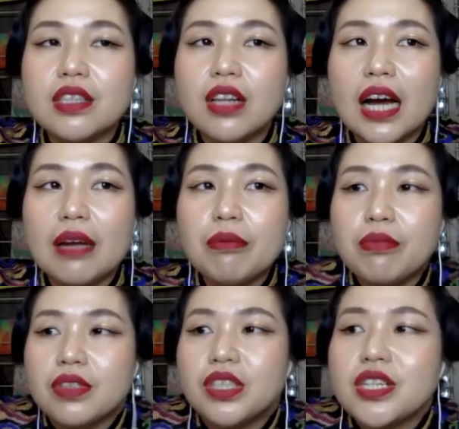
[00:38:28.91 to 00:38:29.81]
I'm
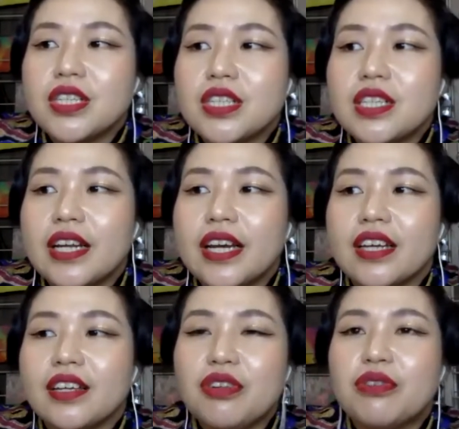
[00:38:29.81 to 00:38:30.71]
just like,
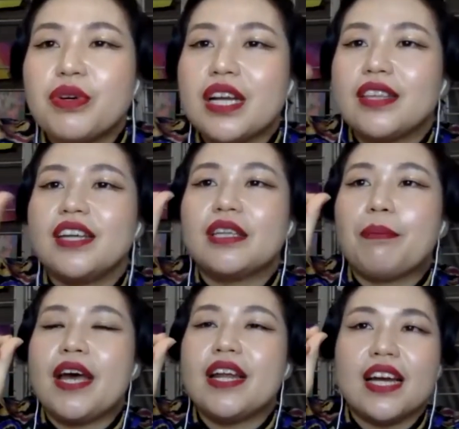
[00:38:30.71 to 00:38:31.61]
you know, when I take the
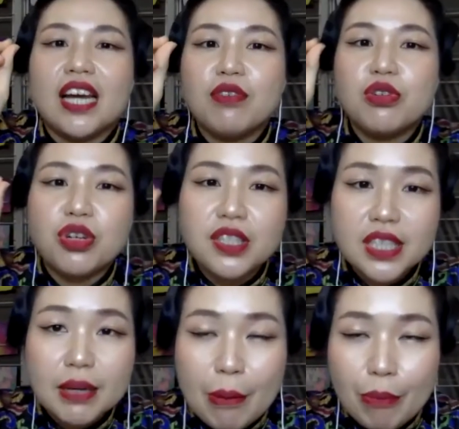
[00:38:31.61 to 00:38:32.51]
pen, I can't even draw a
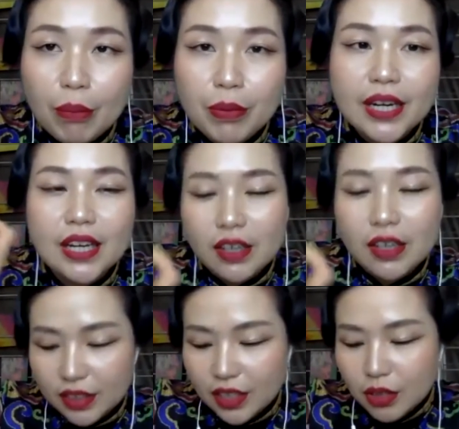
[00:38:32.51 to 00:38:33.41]
stick man properly, that kind
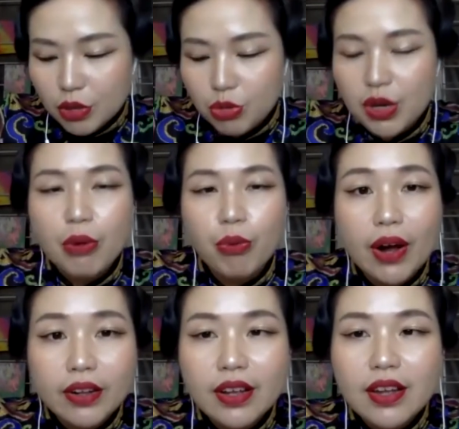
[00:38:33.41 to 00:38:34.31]
of thing. So I
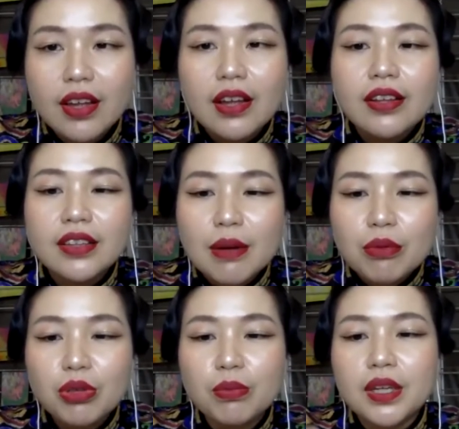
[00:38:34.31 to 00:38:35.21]
want them
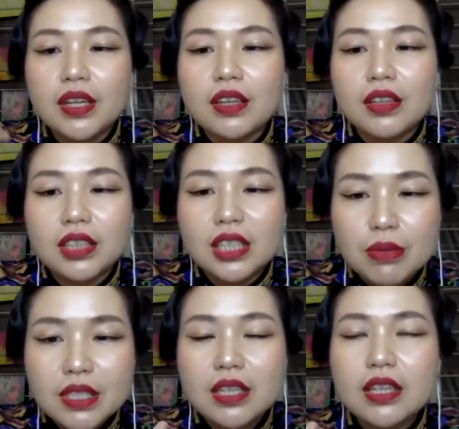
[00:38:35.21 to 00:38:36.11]
to be
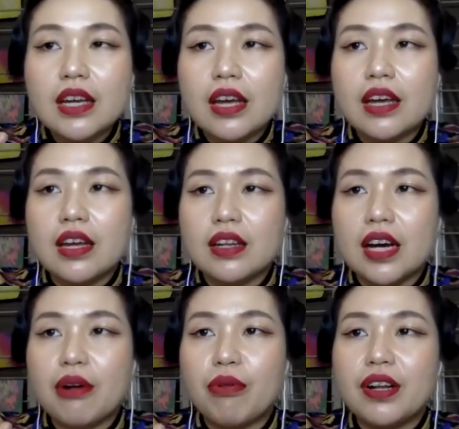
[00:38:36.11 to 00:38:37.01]
tipsy and
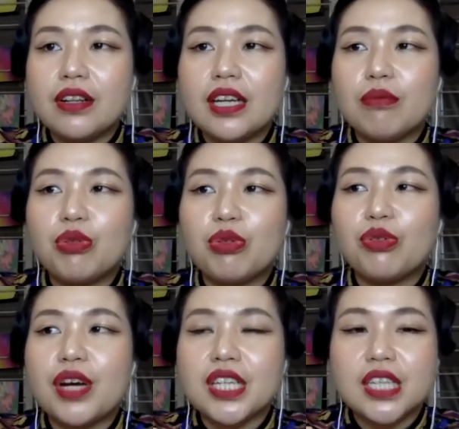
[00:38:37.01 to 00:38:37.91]
I want them to
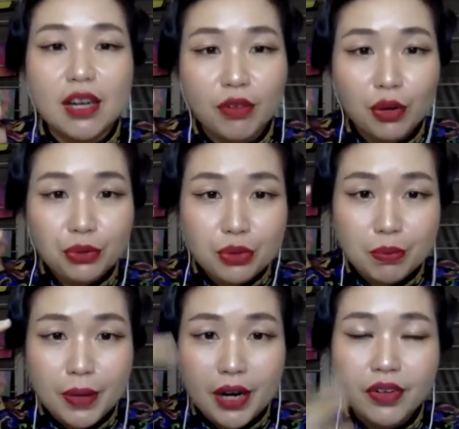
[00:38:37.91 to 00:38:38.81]
actually have all those
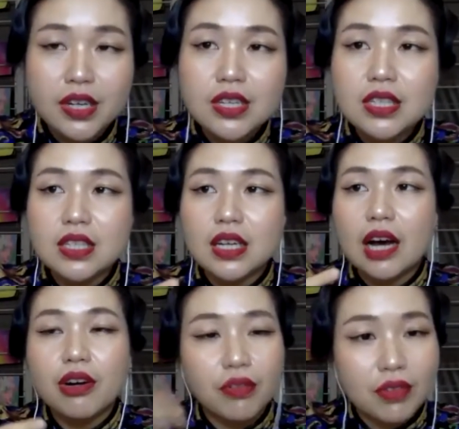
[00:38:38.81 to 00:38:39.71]
barriers
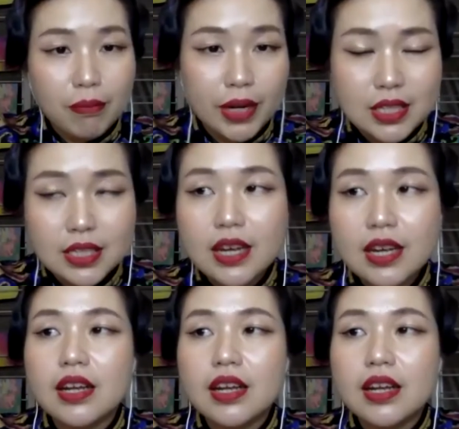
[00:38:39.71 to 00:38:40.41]
out of their mindset.